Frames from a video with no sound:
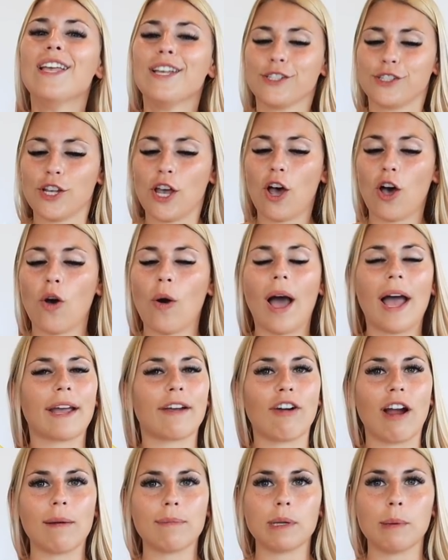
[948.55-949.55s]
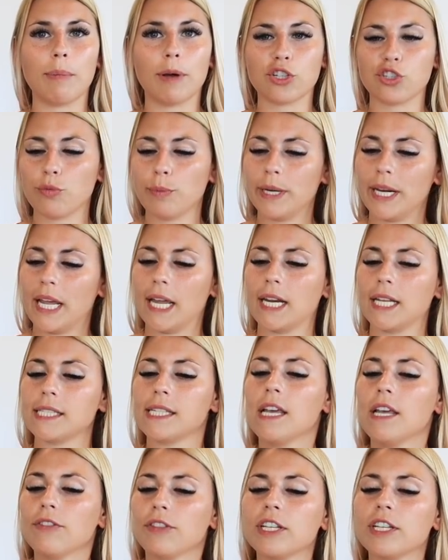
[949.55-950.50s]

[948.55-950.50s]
So I grabbed a bunch of bananas.